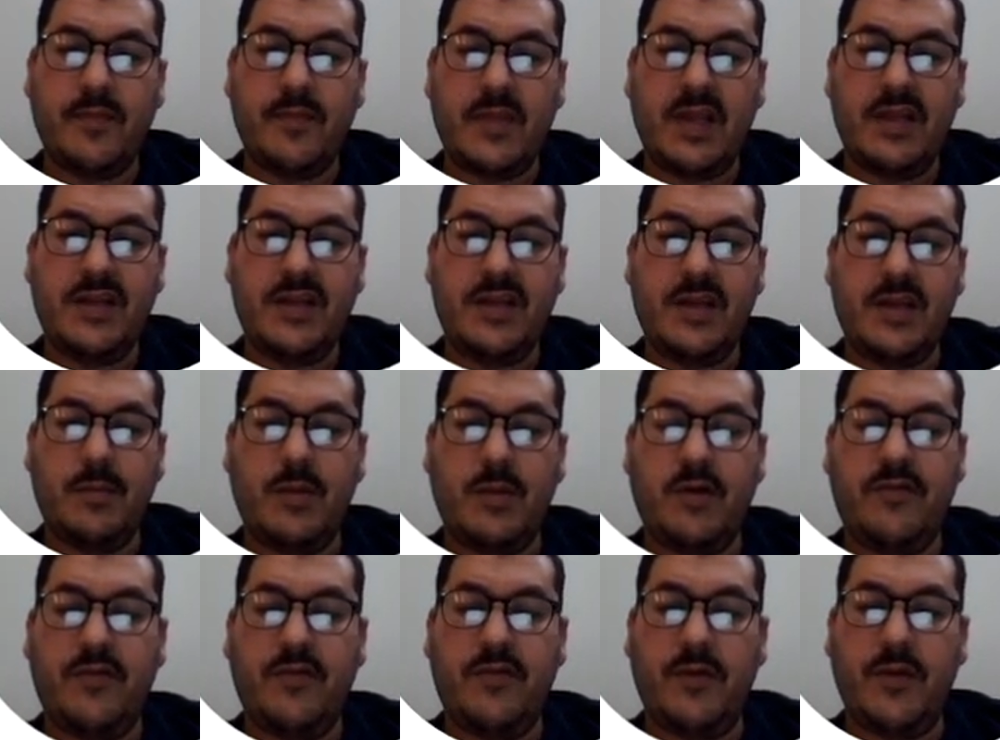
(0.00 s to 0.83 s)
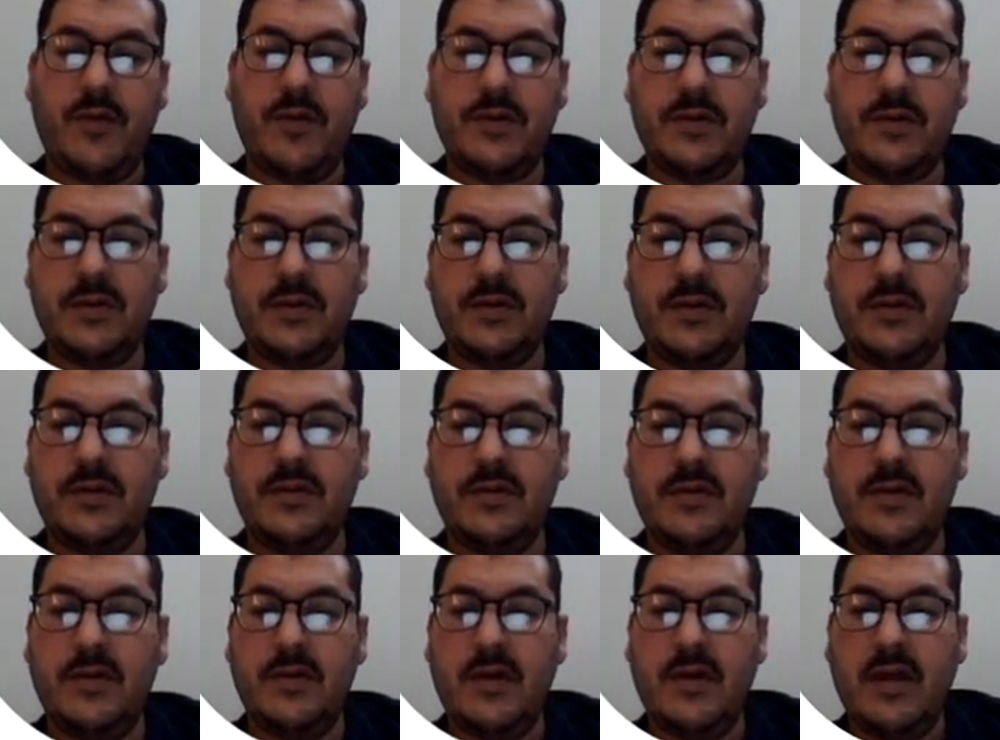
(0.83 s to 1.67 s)
Number 4,
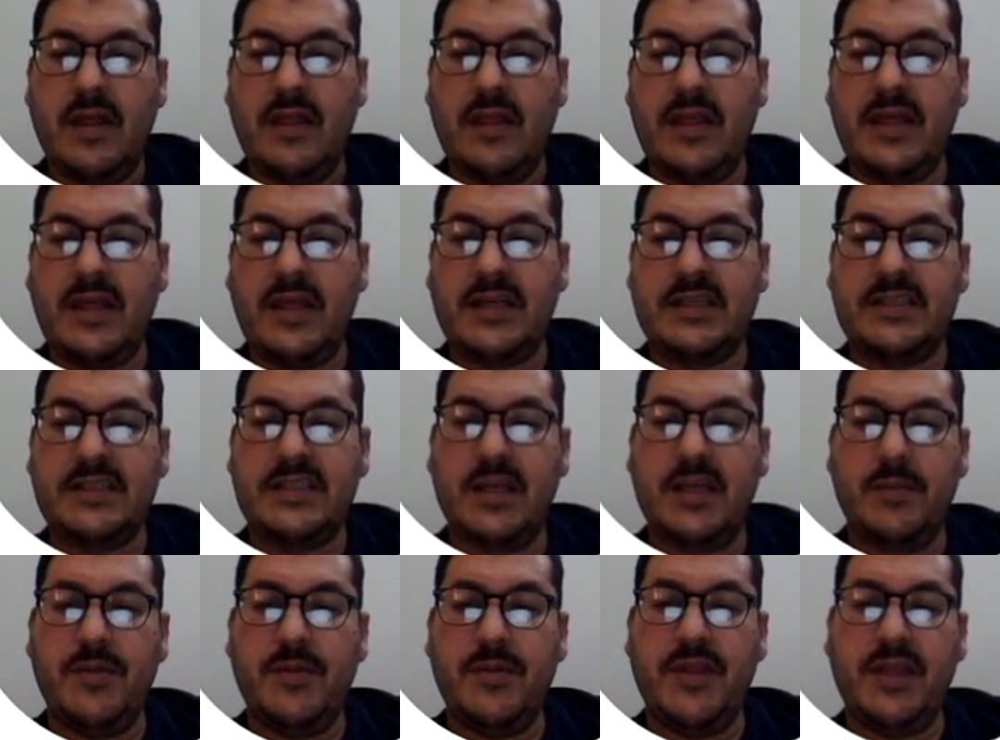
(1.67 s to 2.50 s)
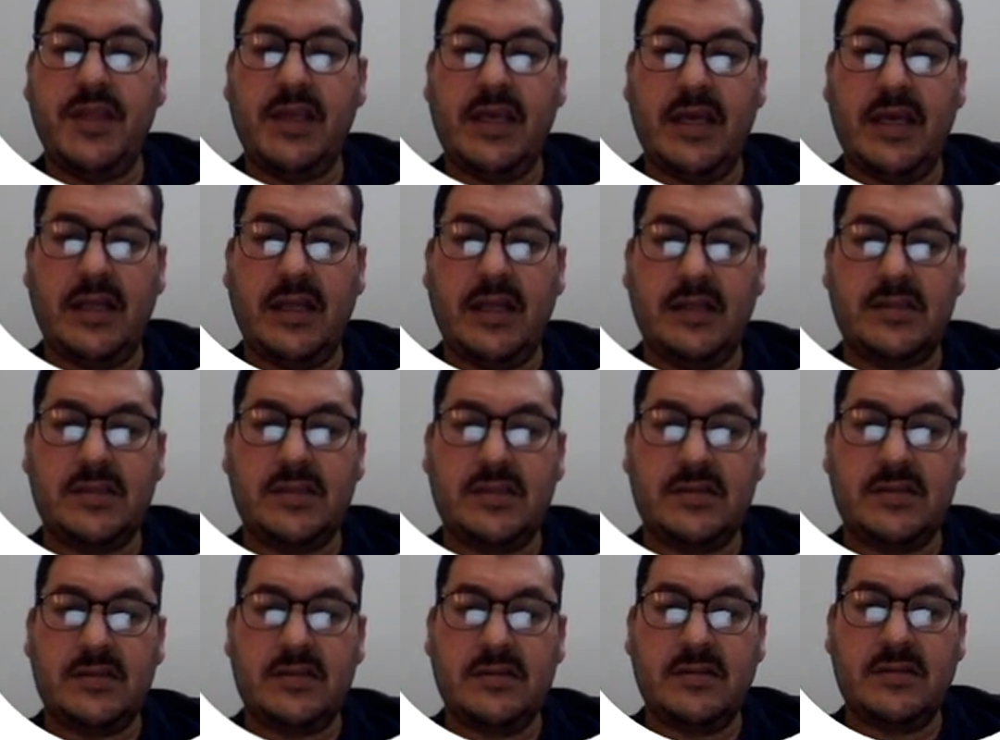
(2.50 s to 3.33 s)
there is something
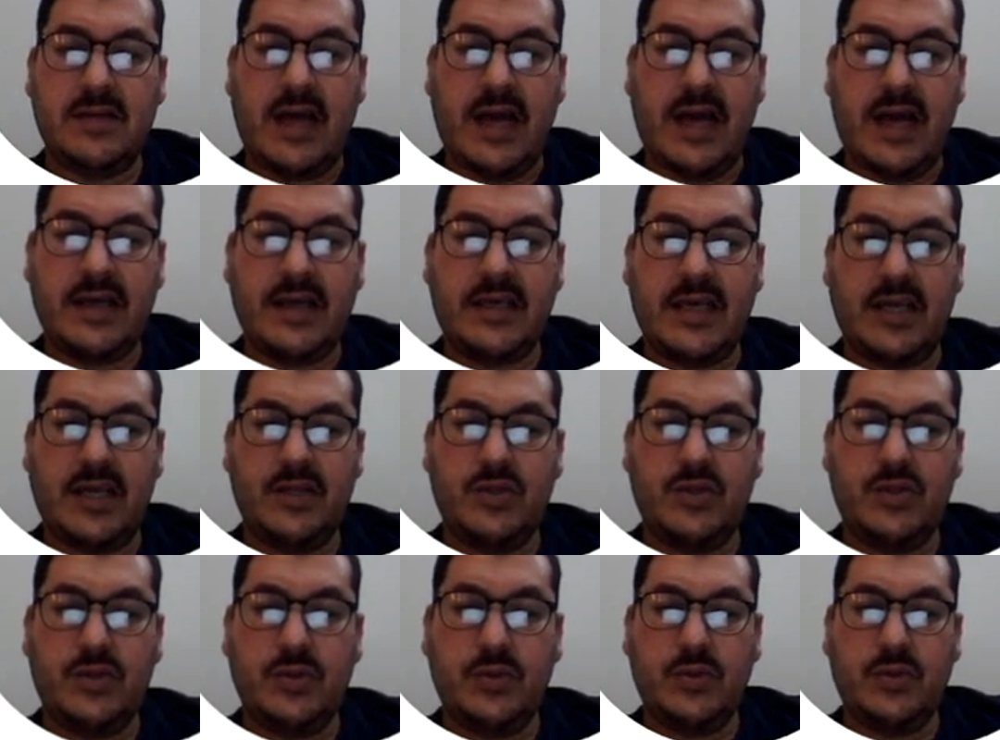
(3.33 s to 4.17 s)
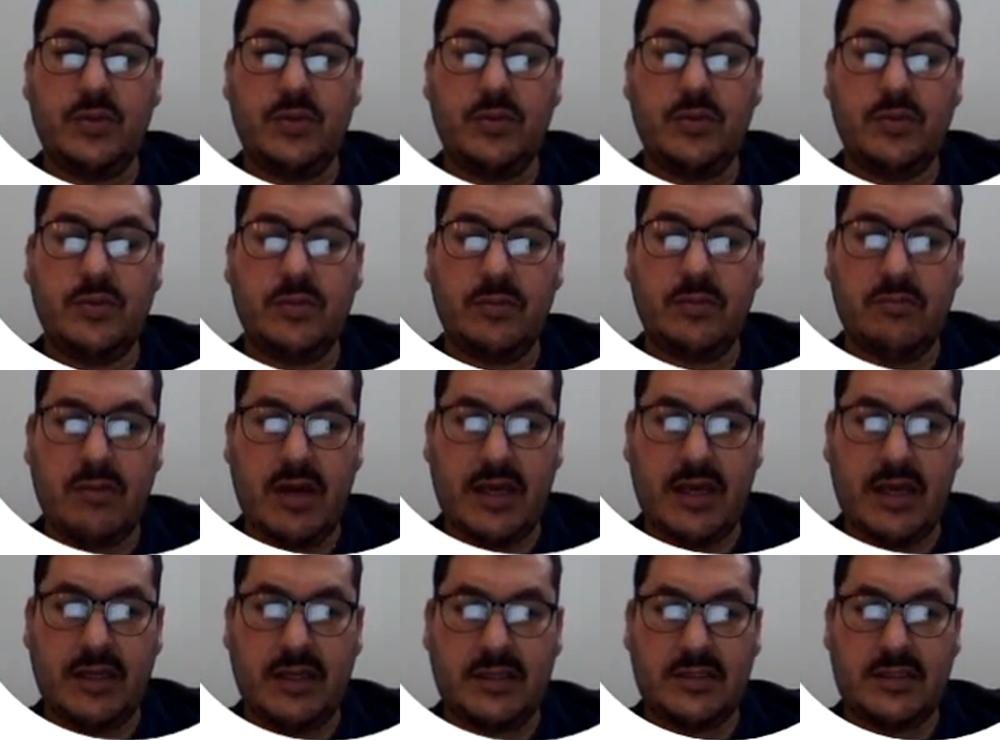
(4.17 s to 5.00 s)
else I can do
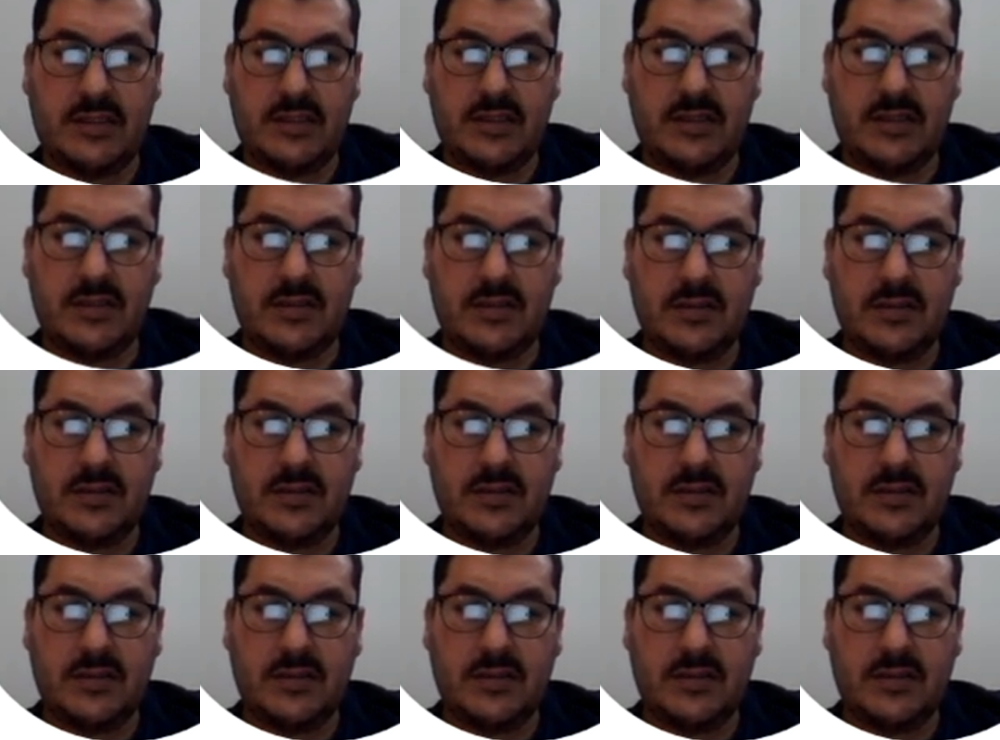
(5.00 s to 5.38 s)
it.